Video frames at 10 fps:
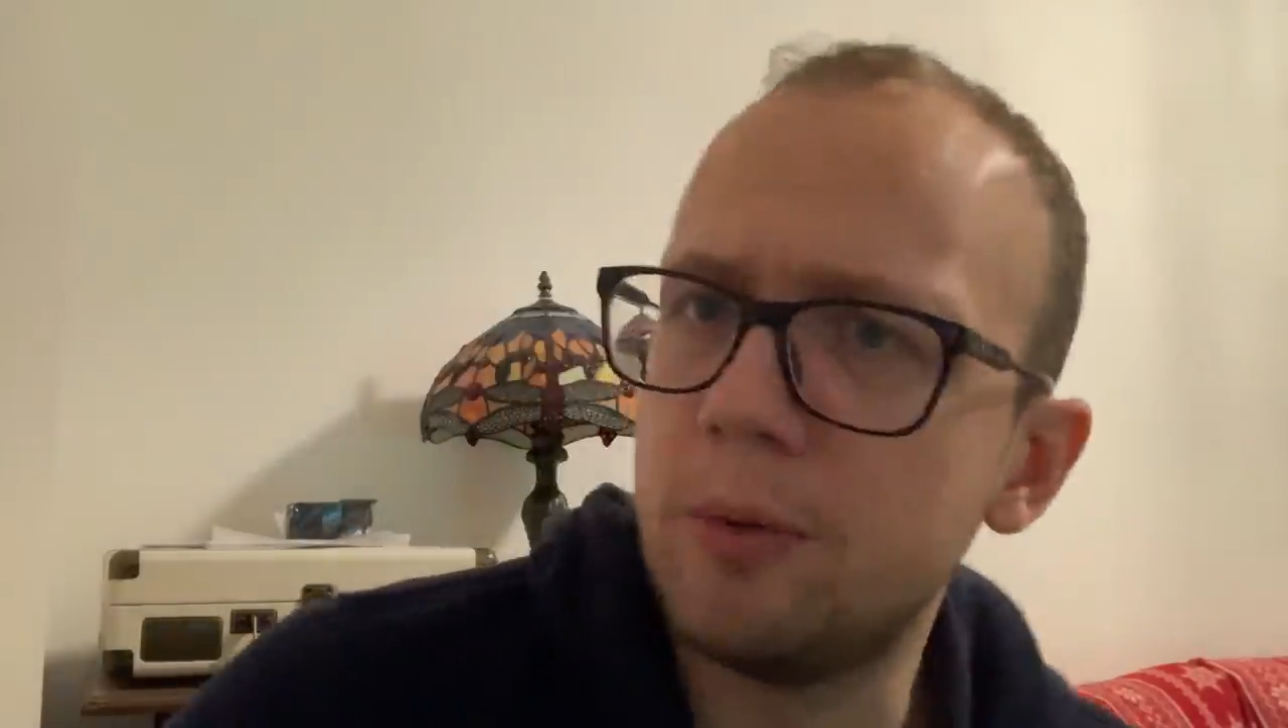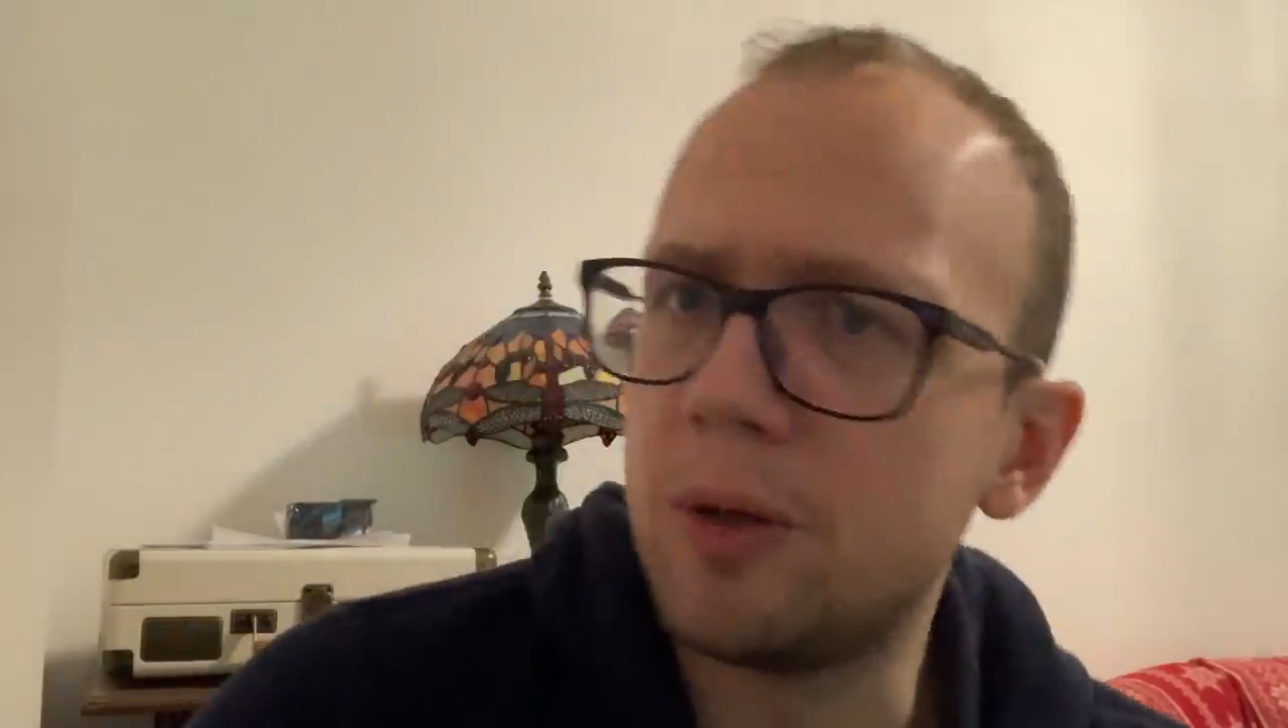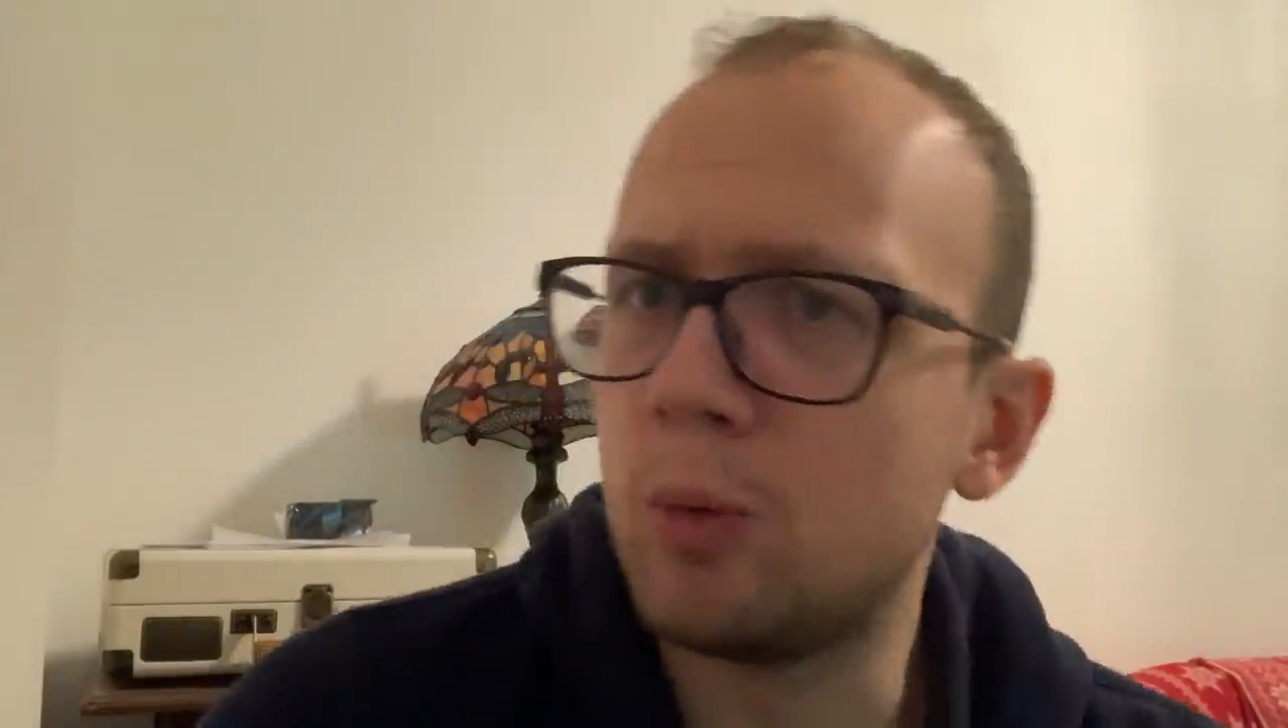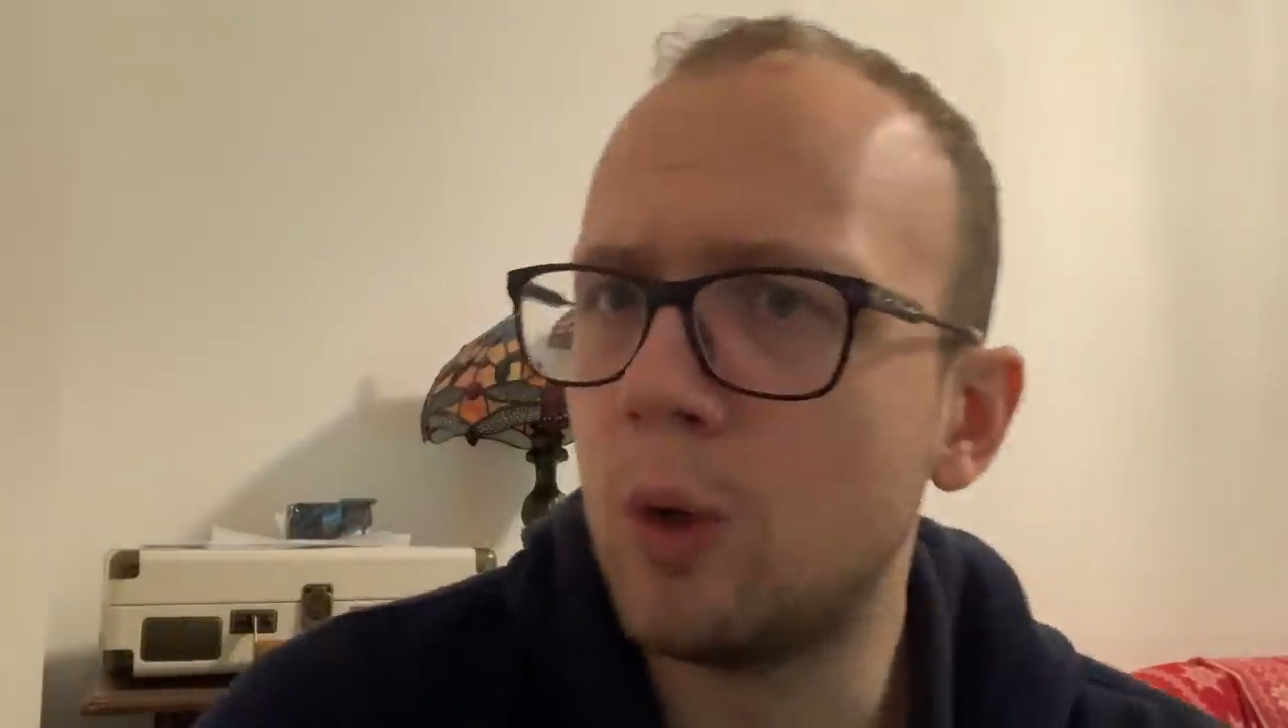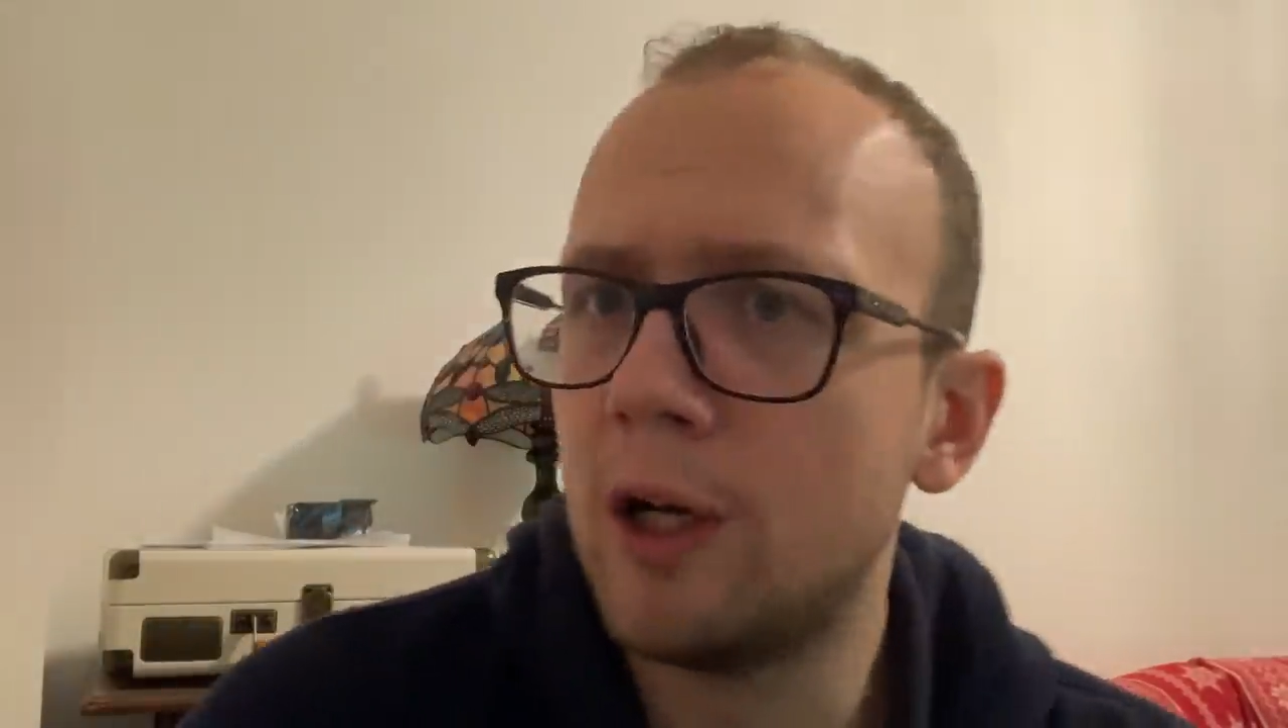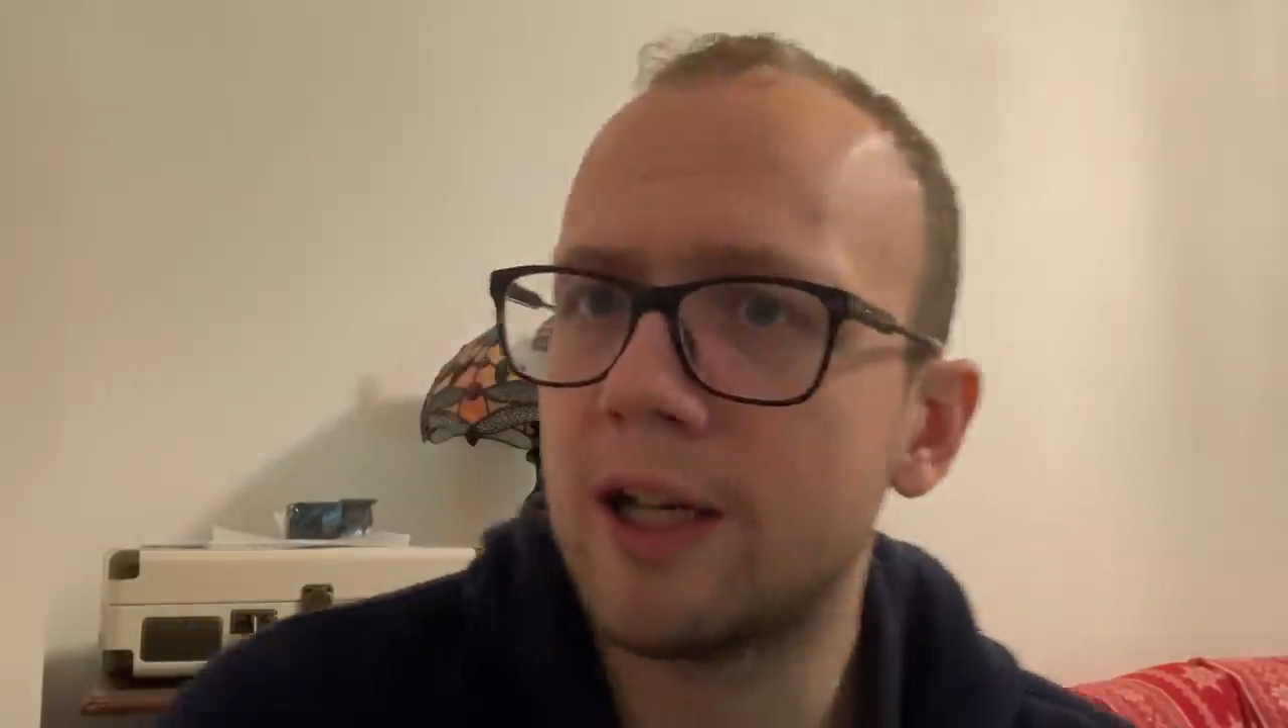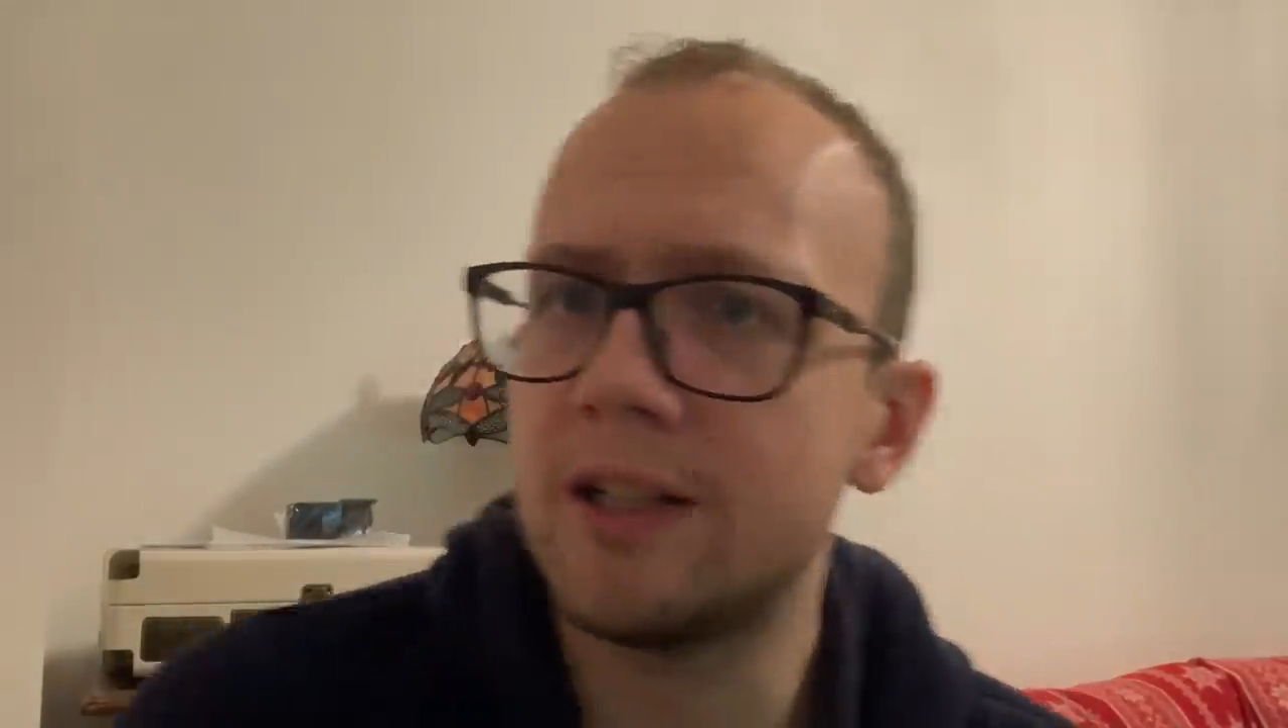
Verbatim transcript: with work